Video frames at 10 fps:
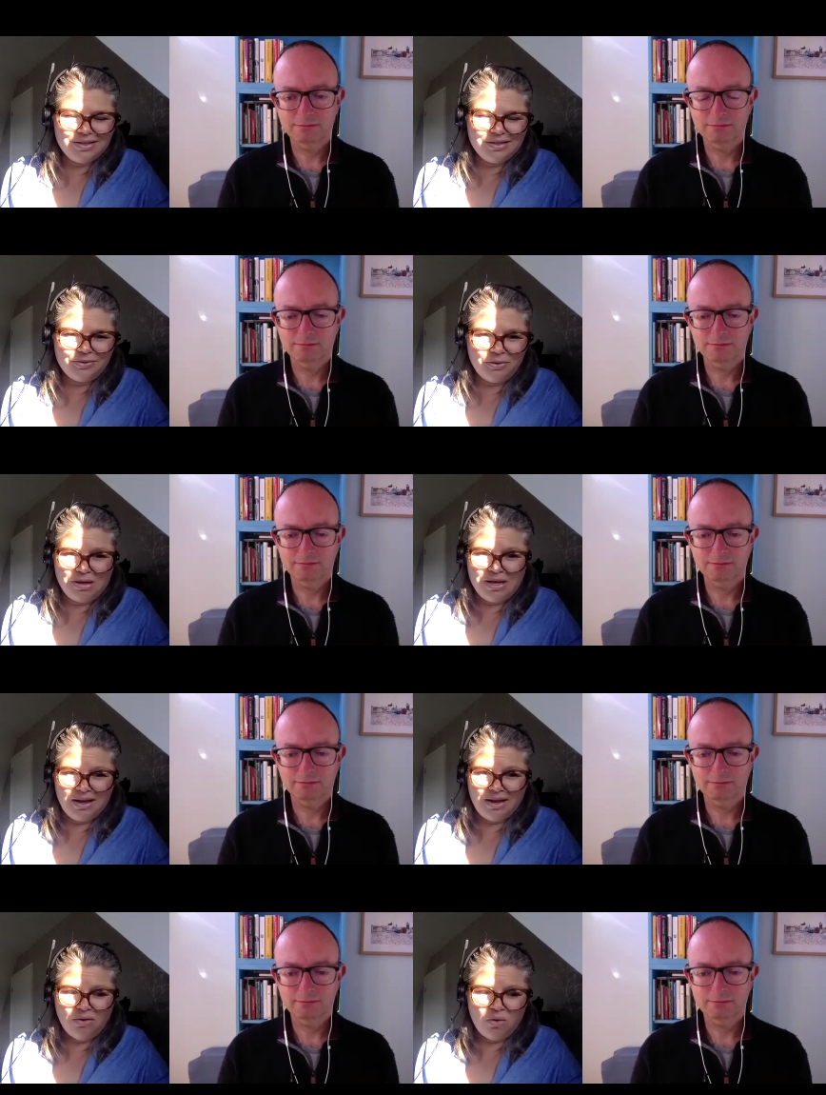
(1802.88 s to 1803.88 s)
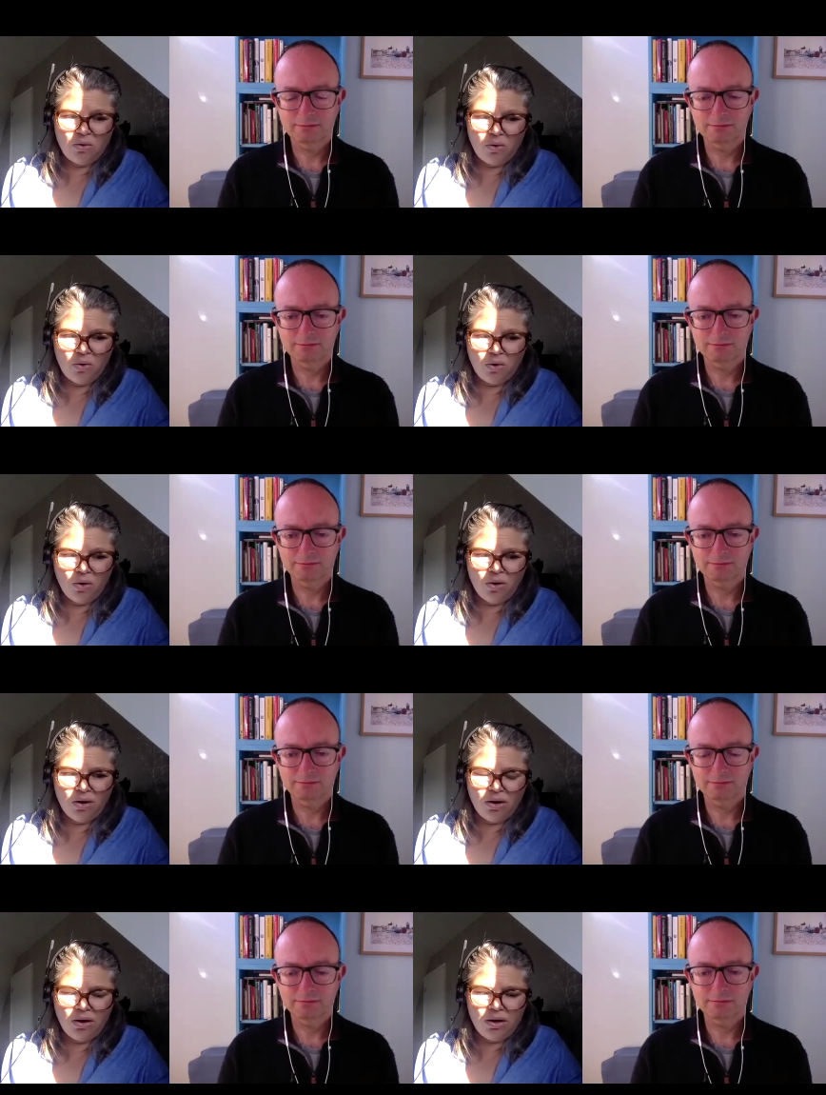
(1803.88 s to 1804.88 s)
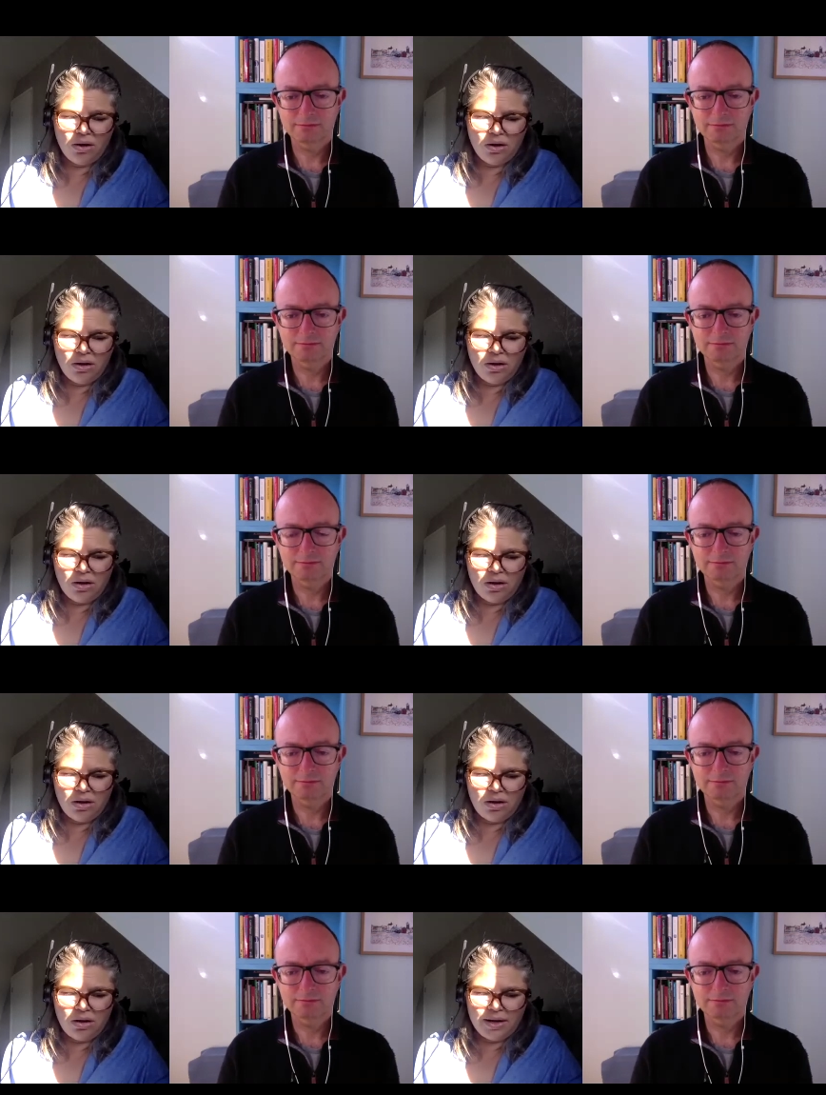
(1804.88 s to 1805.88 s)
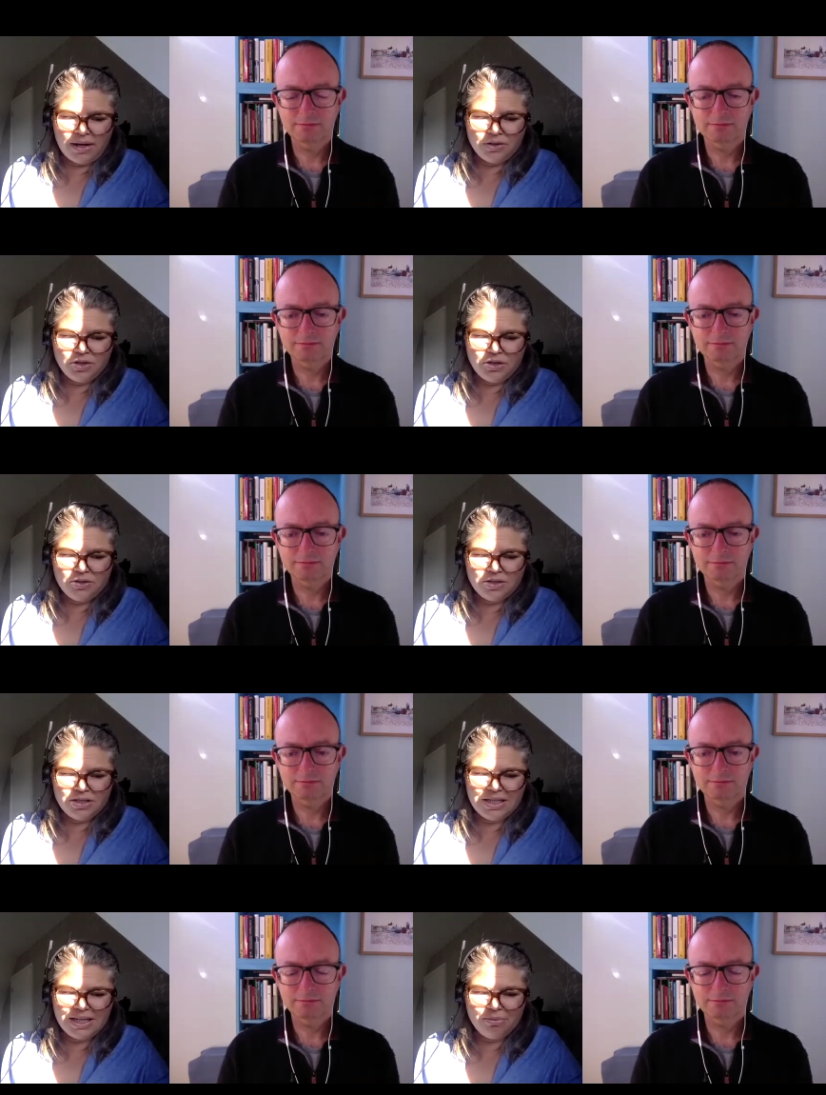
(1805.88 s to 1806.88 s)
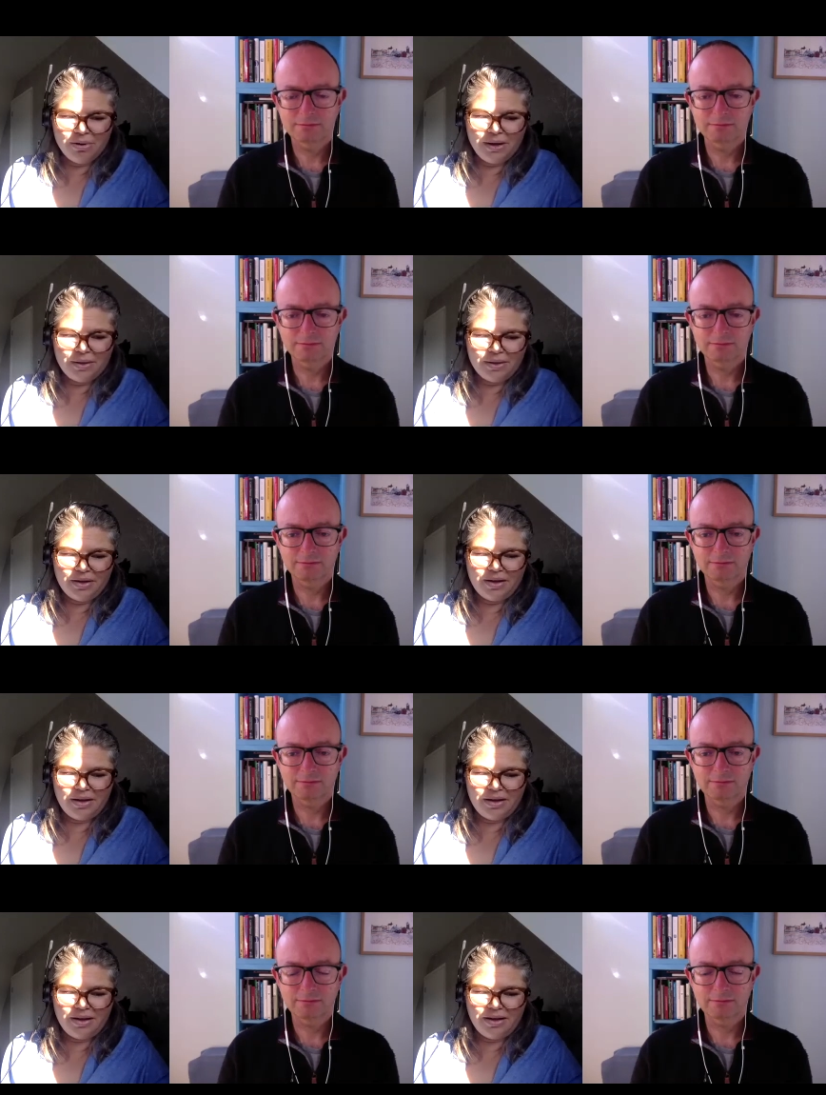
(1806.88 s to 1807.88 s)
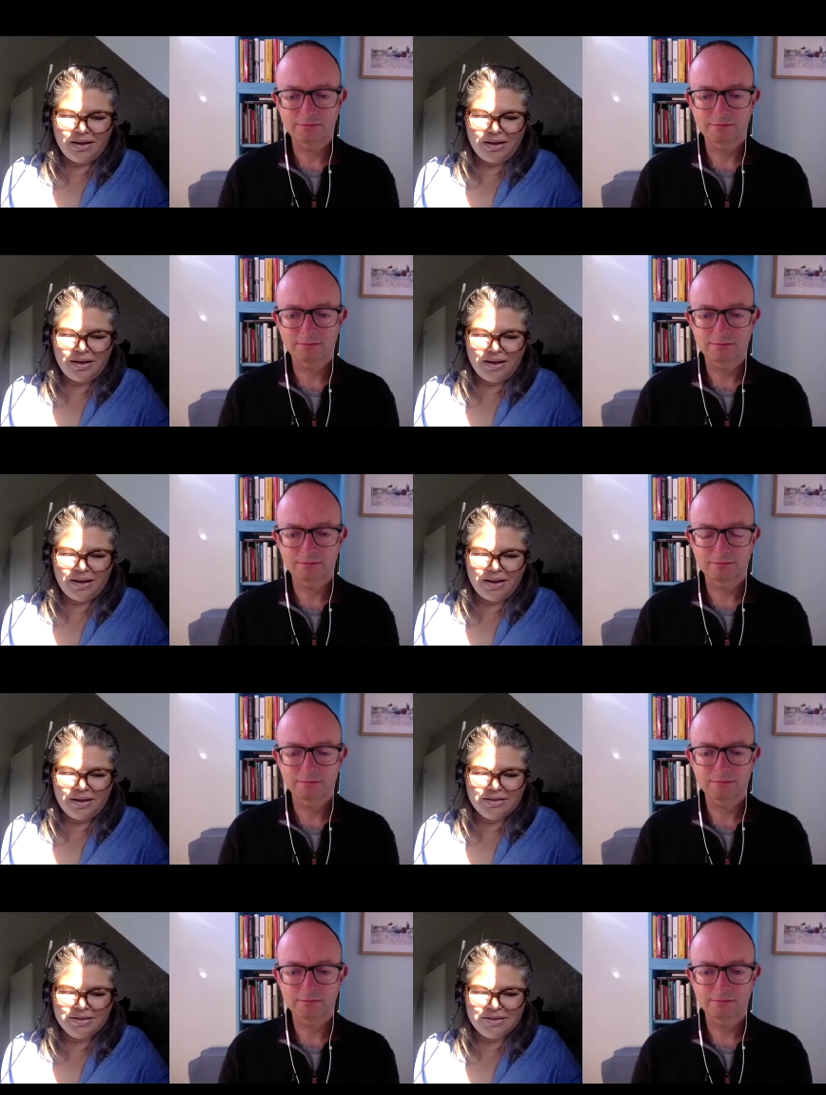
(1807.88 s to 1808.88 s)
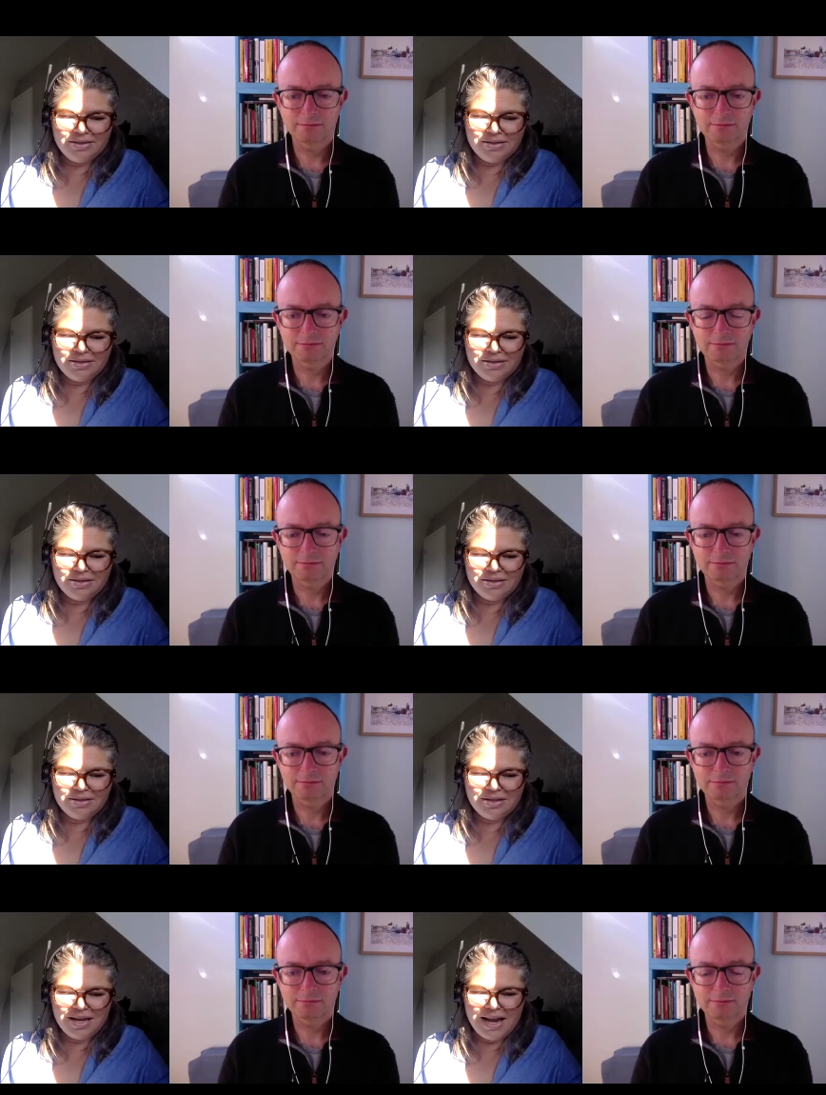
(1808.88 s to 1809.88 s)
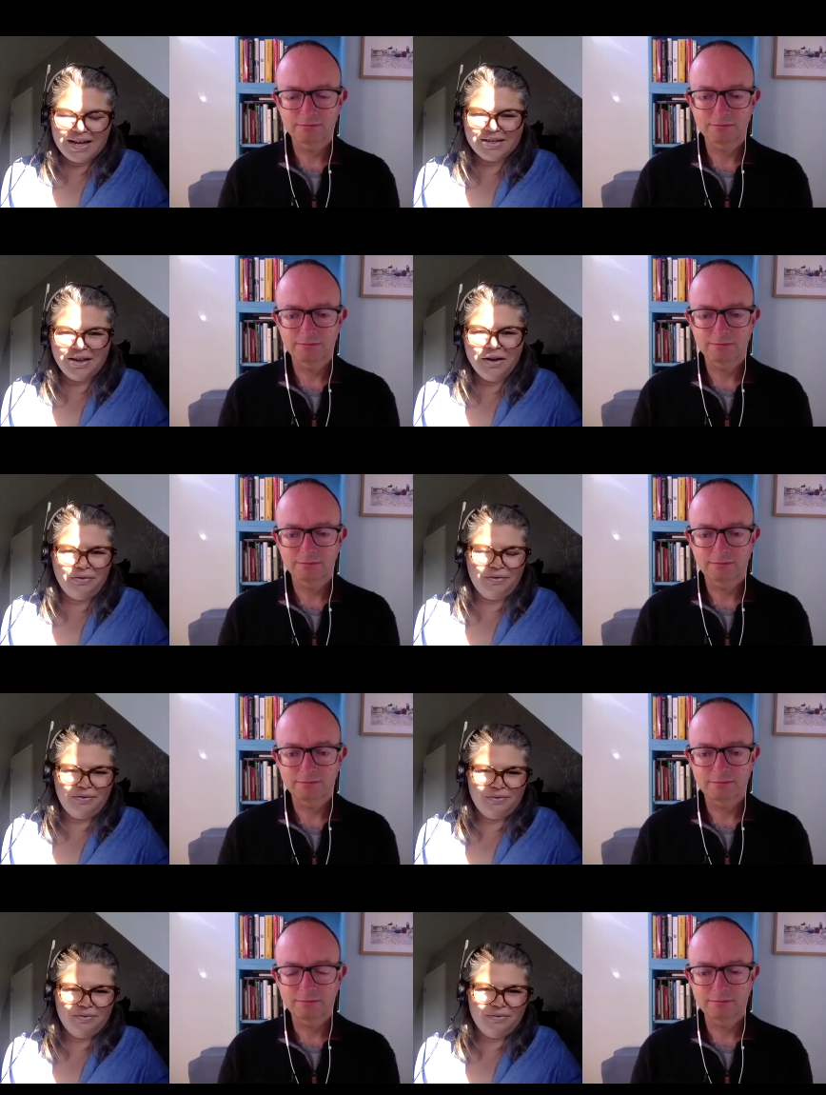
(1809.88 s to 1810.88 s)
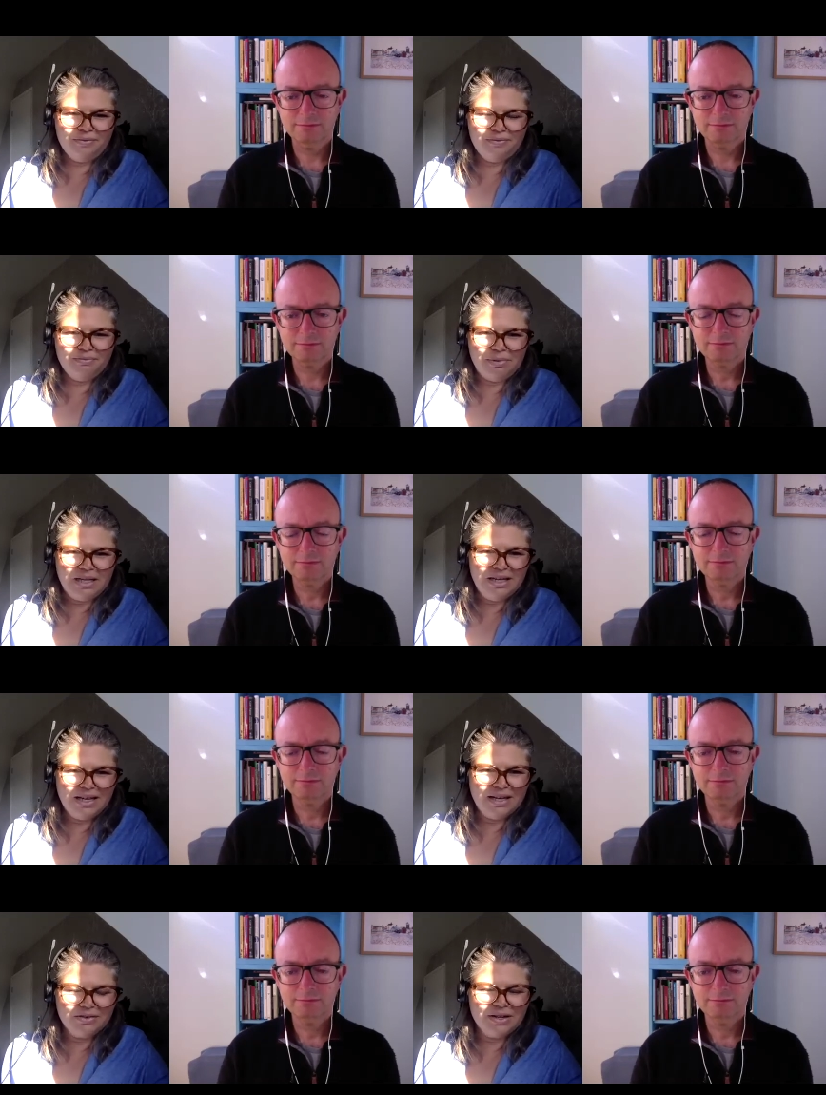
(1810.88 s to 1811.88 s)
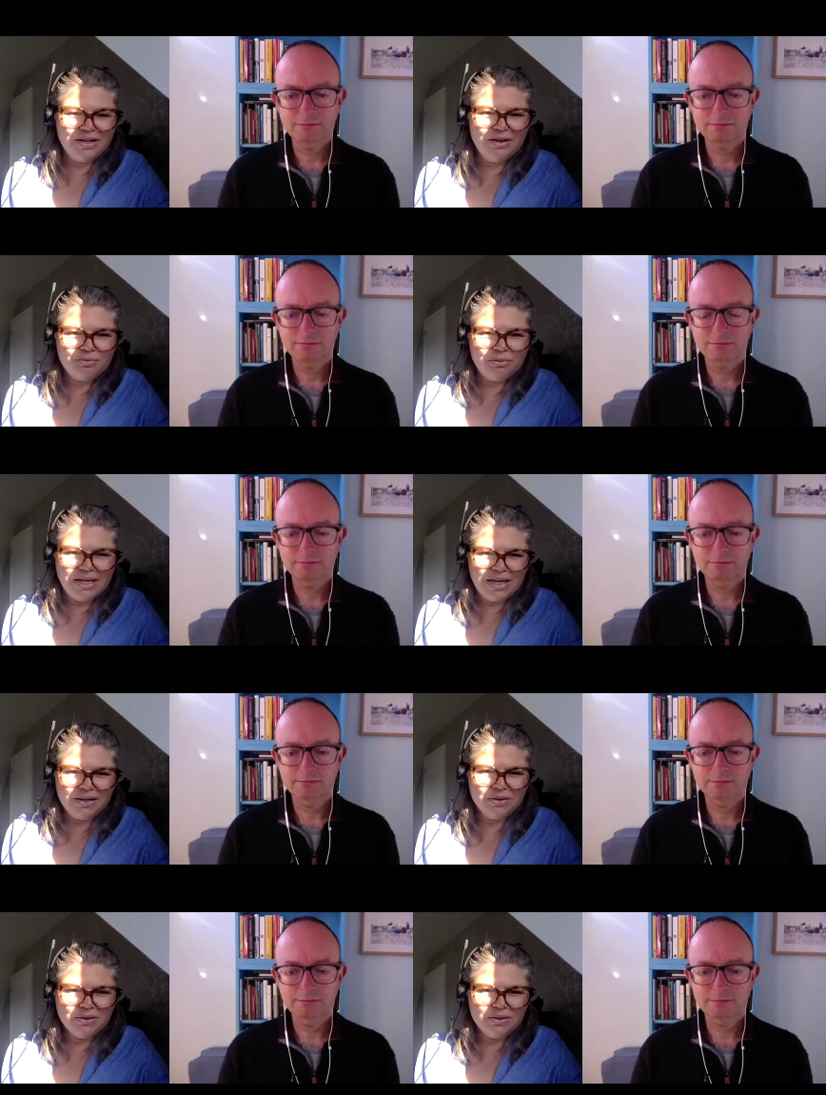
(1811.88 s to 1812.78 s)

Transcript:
Speaker 1: for me, or I can choose to take a breath and let life be here and live me now.